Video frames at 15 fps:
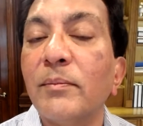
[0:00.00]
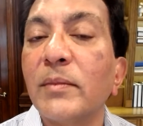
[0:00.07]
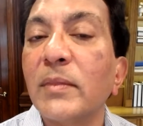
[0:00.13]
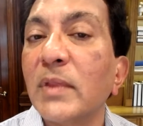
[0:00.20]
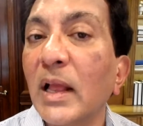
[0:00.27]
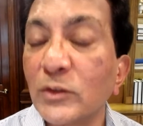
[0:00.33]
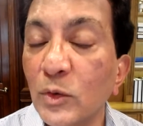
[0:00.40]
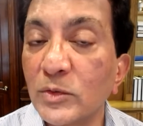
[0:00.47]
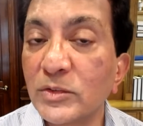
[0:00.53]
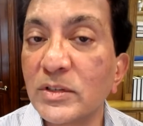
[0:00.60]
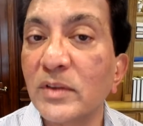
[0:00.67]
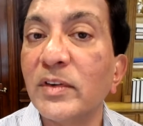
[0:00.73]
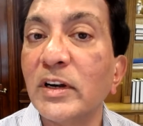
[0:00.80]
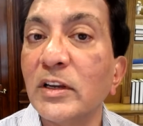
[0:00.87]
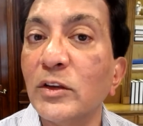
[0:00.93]
that's also a
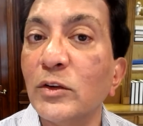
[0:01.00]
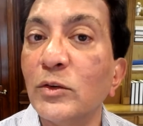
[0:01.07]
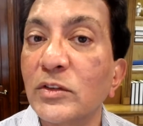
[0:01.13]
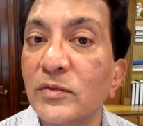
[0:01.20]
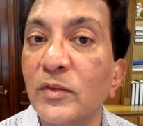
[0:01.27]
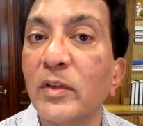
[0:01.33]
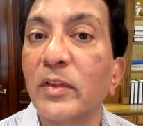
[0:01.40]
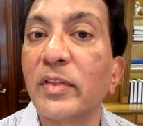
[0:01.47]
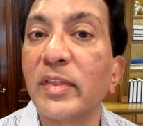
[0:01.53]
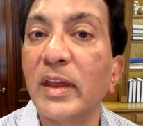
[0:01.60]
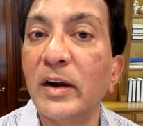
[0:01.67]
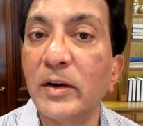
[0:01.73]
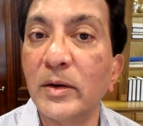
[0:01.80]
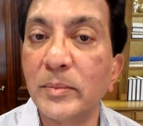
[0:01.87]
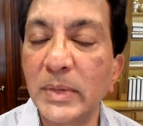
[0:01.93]
very useful
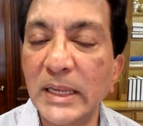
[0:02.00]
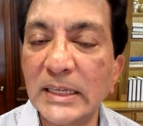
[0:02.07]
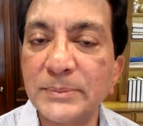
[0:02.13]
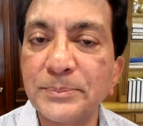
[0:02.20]
therapy.